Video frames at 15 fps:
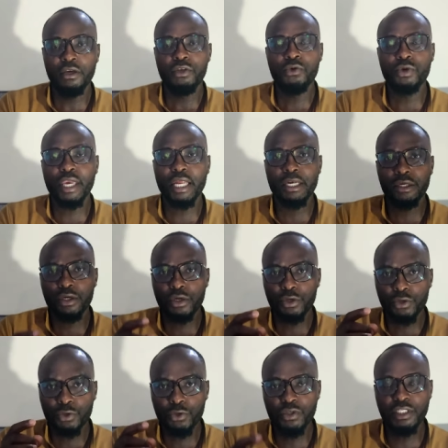You can
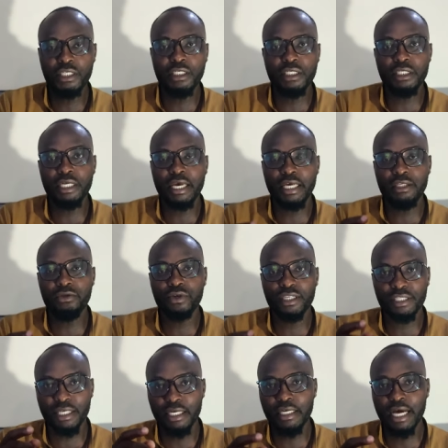use it as your
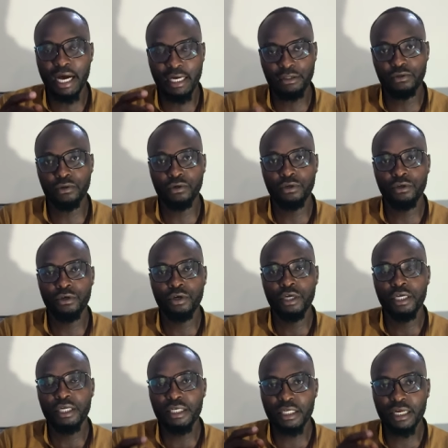side hustle.
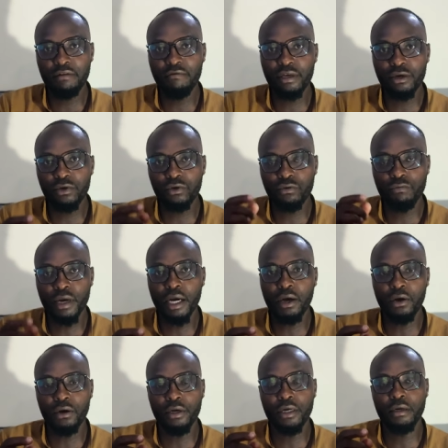Driving Uber
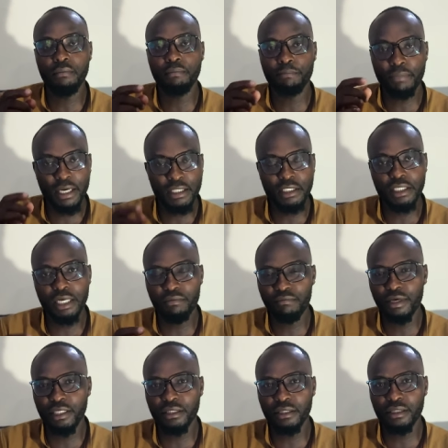on part-time
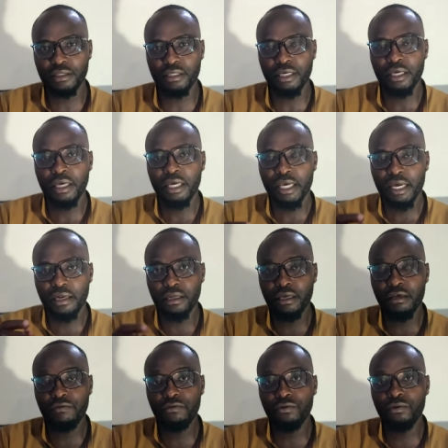basis can
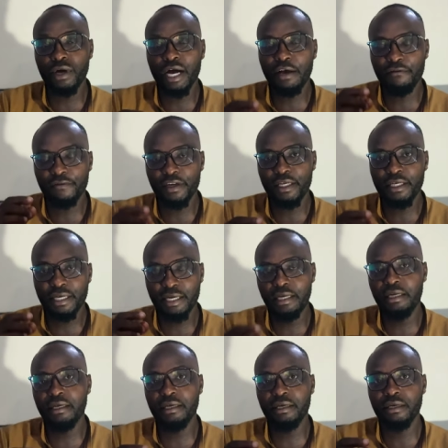give you a very
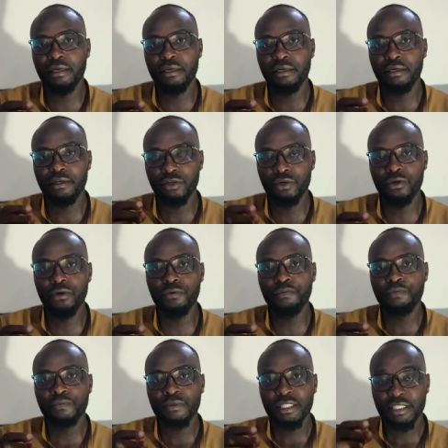clean, you
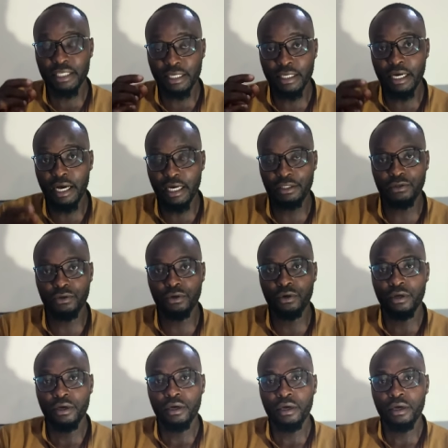know, side hustle